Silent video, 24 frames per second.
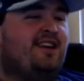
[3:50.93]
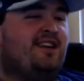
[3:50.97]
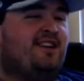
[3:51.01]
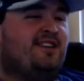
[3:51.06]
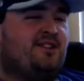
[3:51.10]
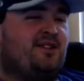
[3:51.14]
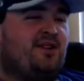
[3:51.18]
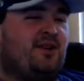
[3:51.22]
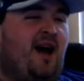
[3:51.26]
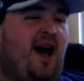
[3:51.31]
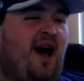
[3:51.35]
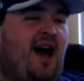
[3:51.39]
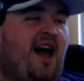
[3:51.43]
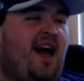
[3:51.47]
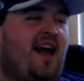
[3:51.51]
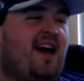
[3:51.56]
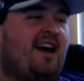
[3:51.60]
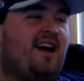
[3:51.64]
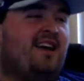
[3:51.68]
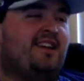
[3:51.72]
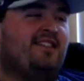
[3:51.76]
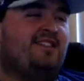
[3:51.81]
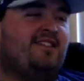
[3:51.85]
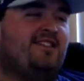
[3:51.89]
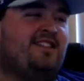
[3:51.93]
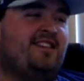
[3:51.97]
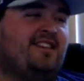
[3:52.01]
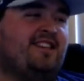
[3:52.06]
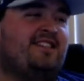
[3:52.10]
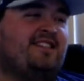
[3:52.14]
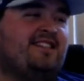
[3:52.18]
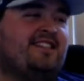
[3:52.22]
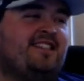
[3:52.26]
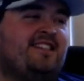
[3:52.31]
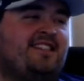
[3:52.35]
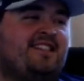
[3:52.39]
So I G
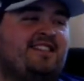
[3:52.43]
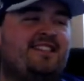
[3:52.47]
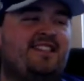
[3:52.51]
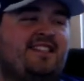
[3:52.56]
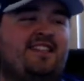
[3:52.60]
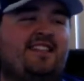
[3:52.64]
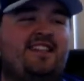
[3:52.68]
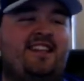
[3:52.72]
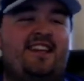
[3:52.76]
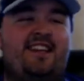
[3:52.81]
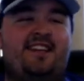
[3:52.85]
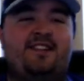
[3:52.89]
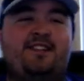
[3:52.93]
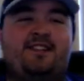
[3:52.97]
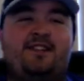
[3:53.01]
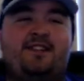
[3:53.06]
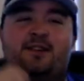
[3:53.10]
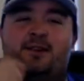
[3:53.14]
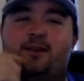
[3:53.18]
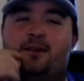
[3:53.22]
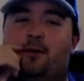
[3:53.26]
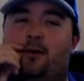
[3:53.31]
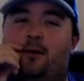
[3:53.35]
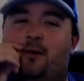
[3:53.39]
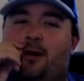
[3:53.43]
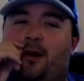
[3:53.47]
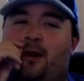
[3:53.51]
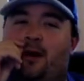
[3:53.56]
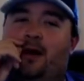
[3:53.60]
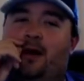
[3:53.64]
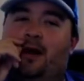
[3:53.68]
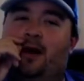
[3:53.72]
assisted into